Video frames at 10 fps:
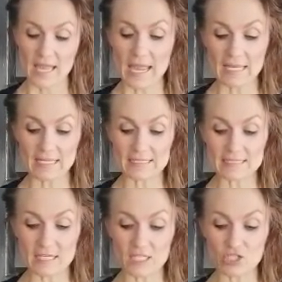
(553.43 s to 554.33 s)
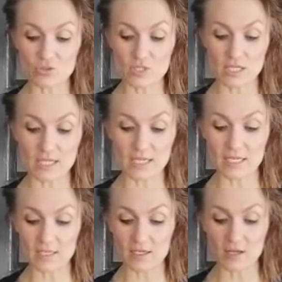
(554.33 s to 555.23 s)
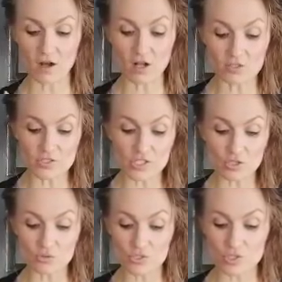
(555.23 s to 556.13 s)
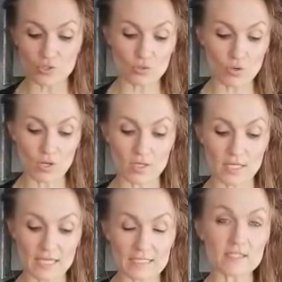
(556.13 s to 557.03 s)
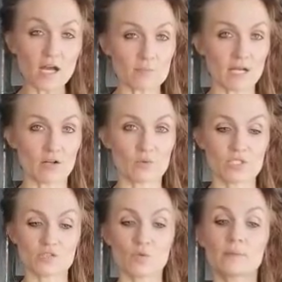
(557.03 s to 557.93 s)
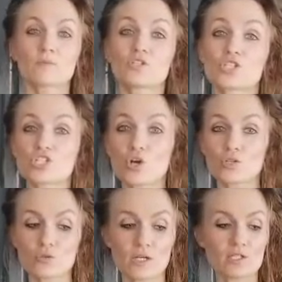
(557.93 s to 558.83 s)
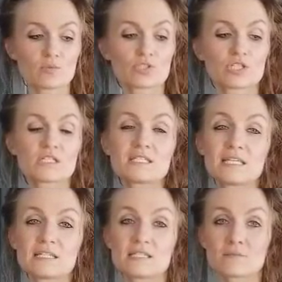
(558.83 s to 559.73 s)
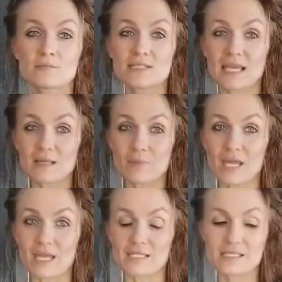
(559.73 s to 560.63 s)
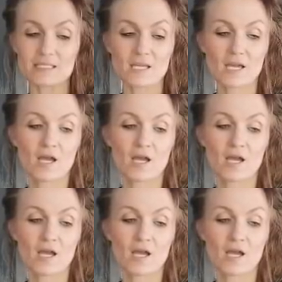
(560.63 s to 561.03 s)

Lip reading: and you can also do any nut milk, which is what I'm going to show you, and you will just need some date paste